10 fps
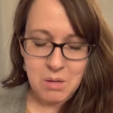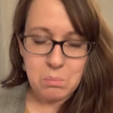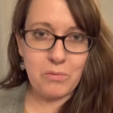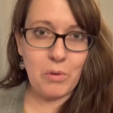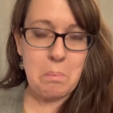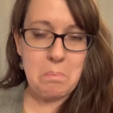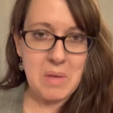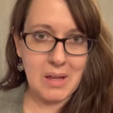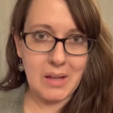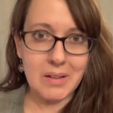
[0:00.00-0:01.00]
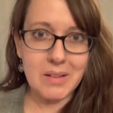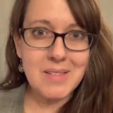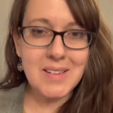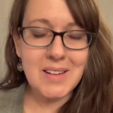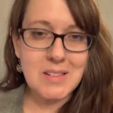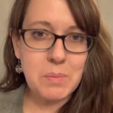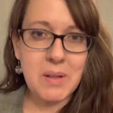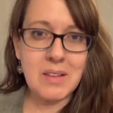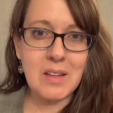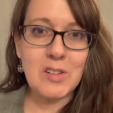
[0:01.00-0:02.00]
for me, it's been
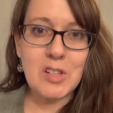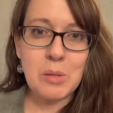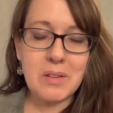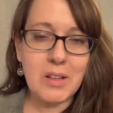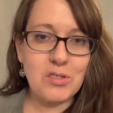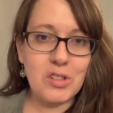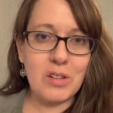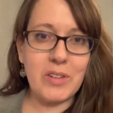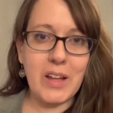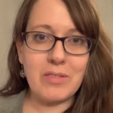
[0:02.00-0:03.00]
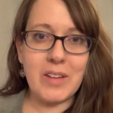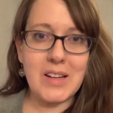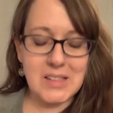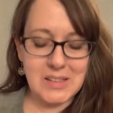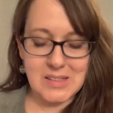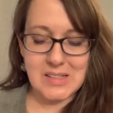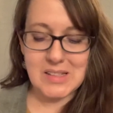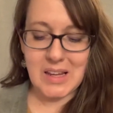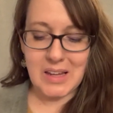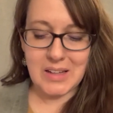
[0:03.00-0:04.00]
the accumulation of life lessons
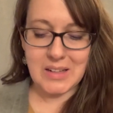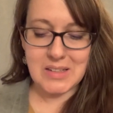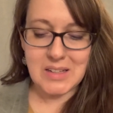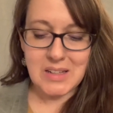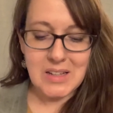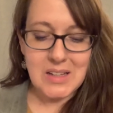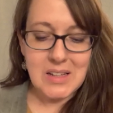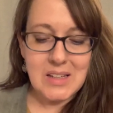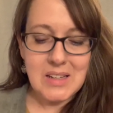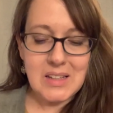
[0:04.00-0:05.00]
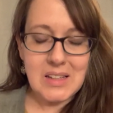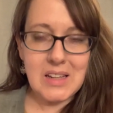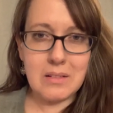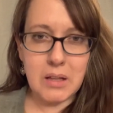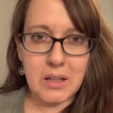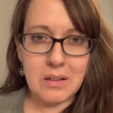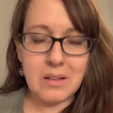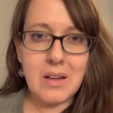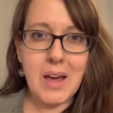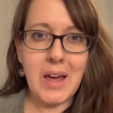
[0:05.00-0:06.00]
and healing
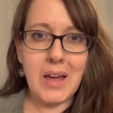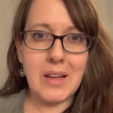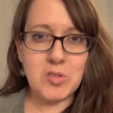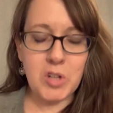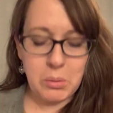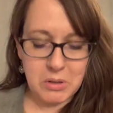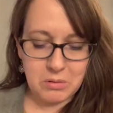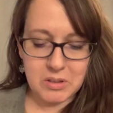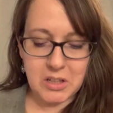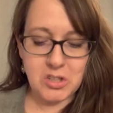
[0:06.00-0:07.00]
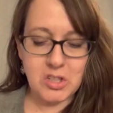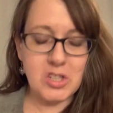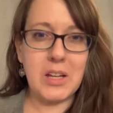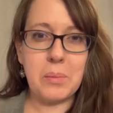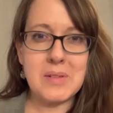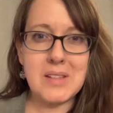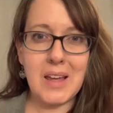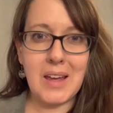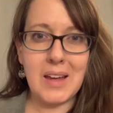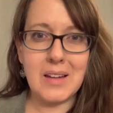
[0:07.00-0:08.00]
and karmic relationships
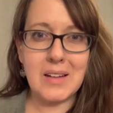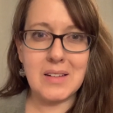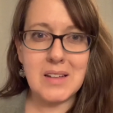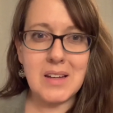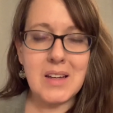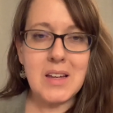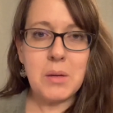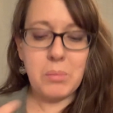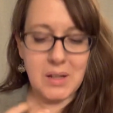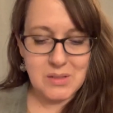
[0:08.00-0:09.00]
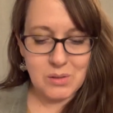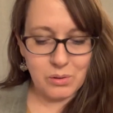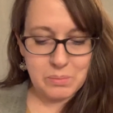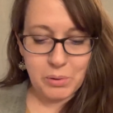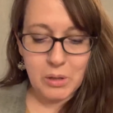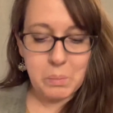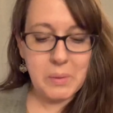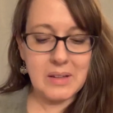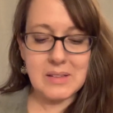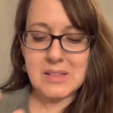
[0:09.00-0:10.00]
and my soul's
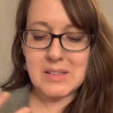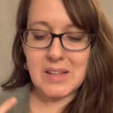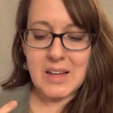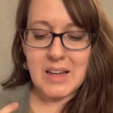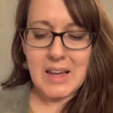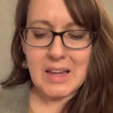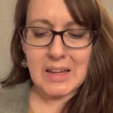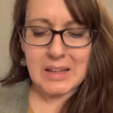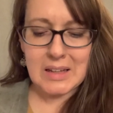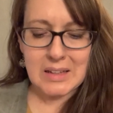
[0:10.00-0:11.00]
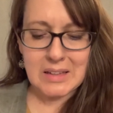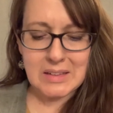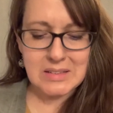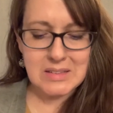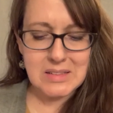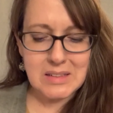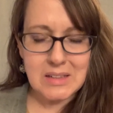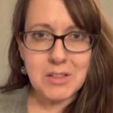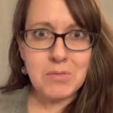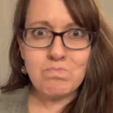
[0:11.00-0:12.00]
purpose and
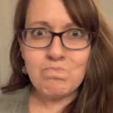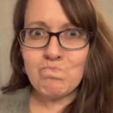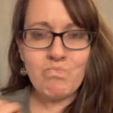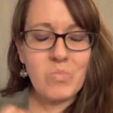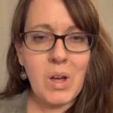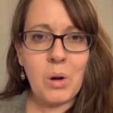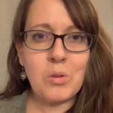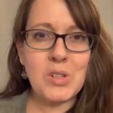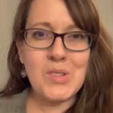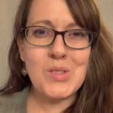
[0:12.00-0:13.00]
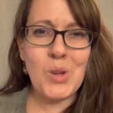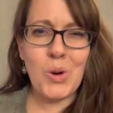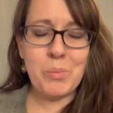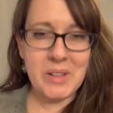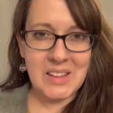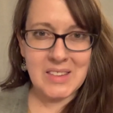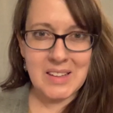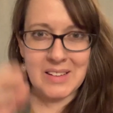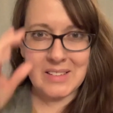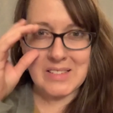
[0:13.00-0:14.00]
just so many
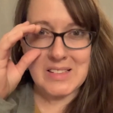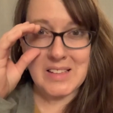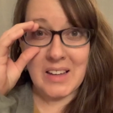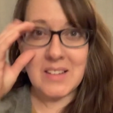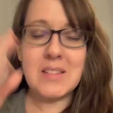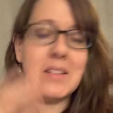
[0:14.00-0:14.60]
things that